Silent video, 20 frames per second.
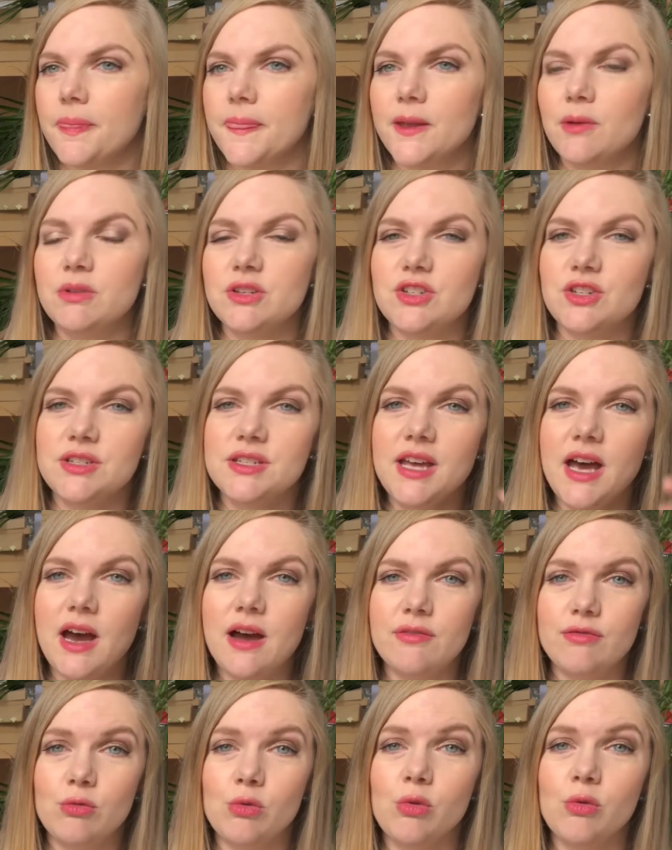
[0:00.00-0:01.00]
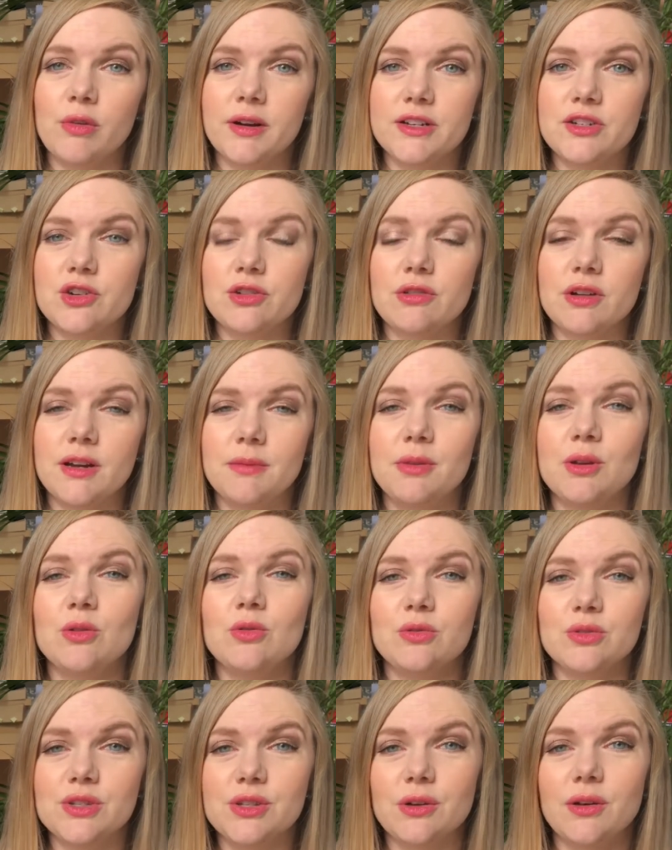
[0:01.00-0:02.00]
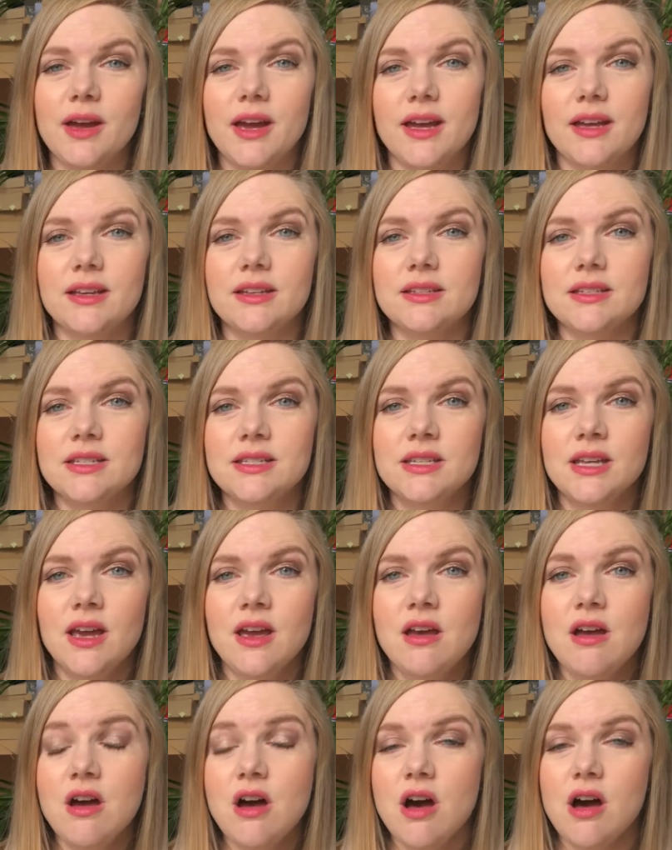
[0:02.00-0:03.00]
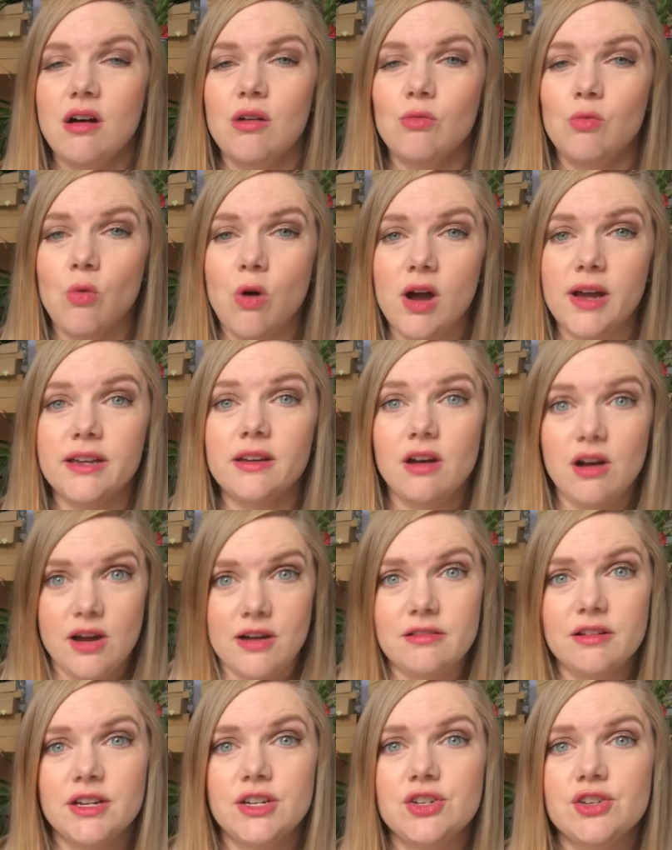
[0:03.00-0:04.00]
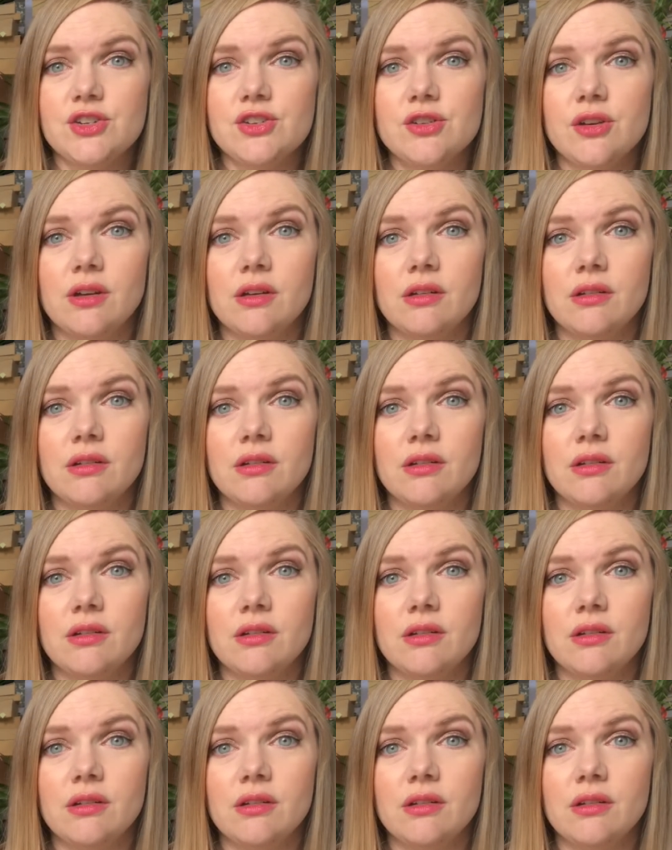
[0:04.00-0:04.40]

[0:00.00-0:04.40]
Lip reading: which is half Wiradjuri, but also has white Irish